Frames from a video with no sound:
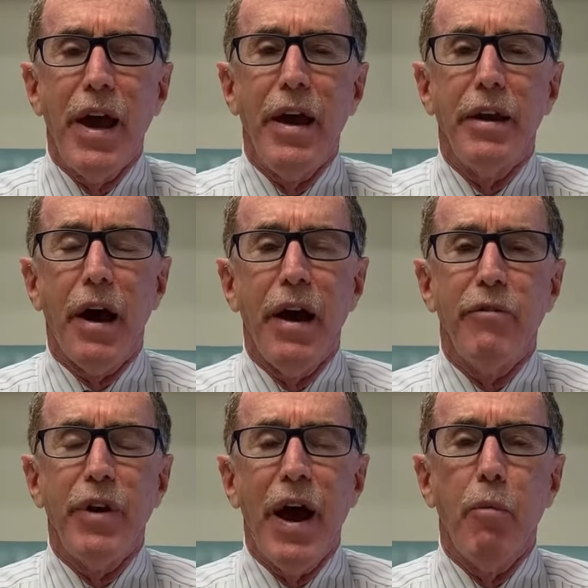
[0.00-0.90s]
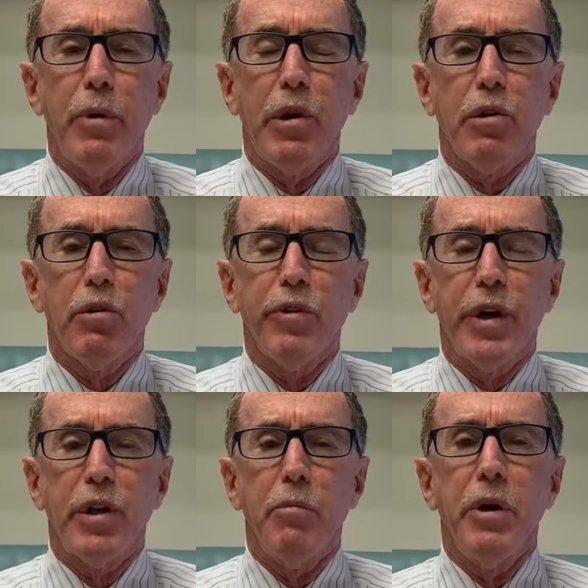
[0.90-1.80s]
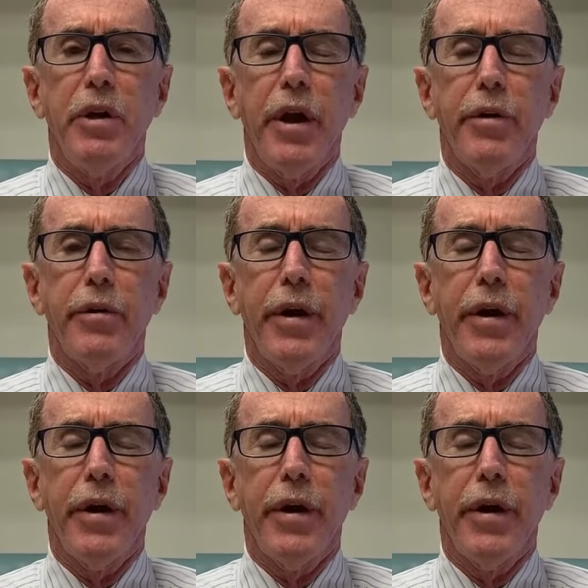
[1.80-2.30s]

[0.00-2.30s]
and I have now been serving as a mediator.